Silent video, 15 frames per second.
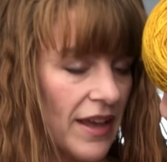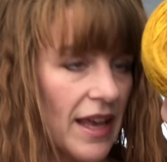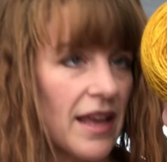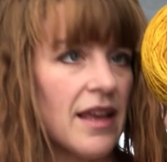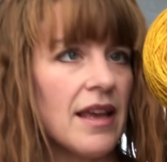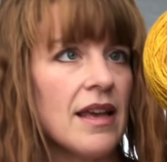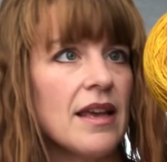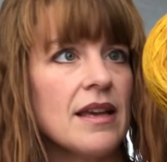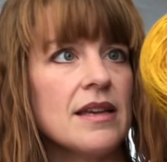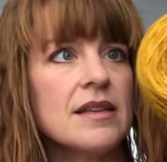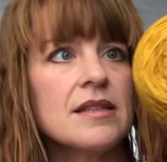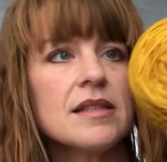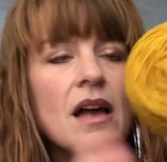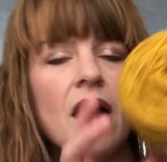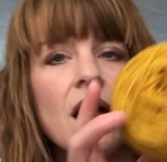It
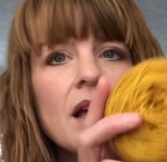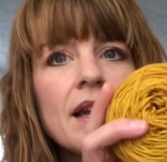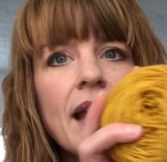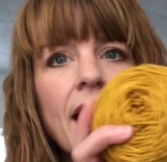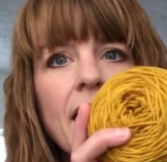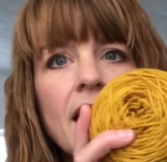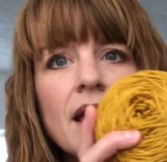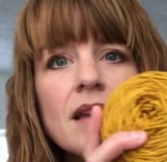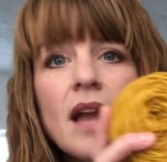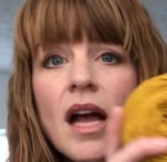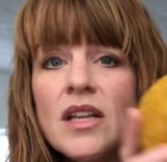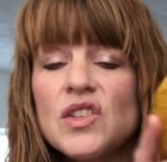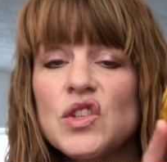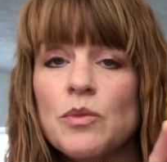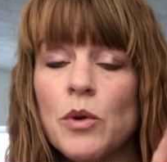is on a
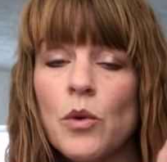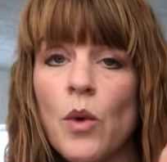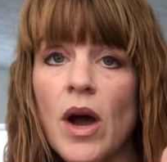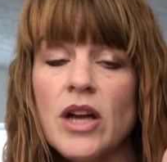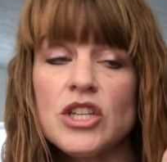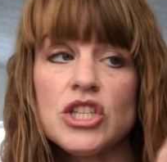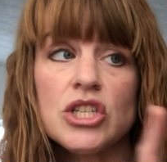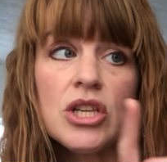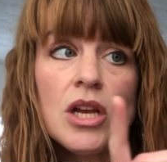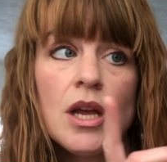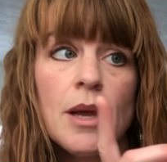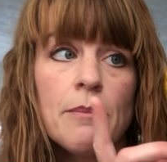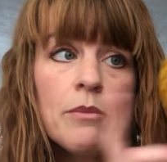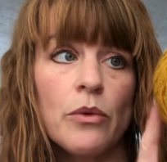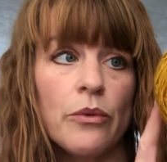non-superwash
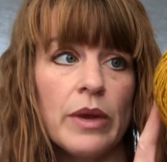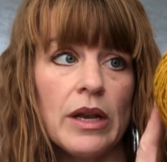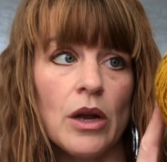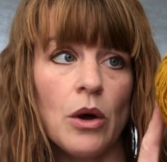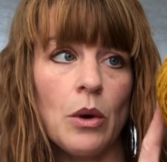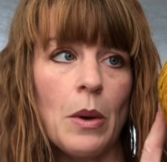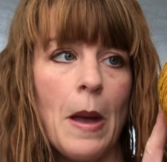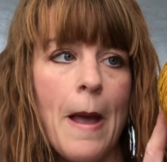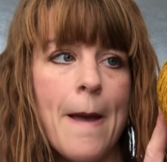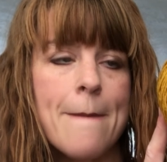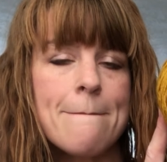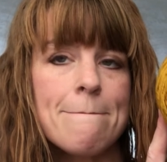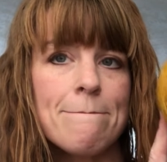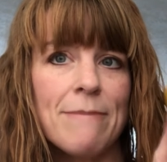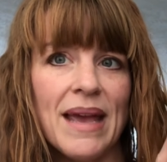merino
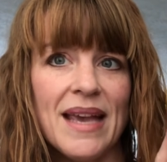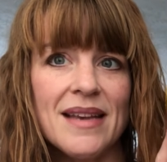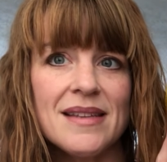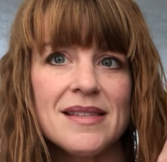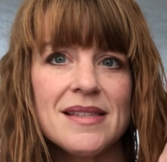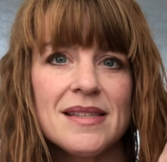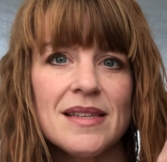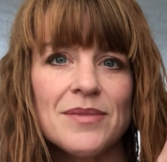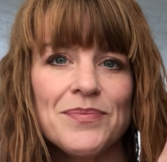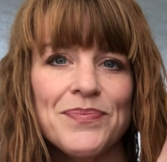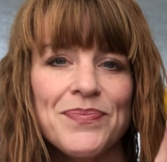base.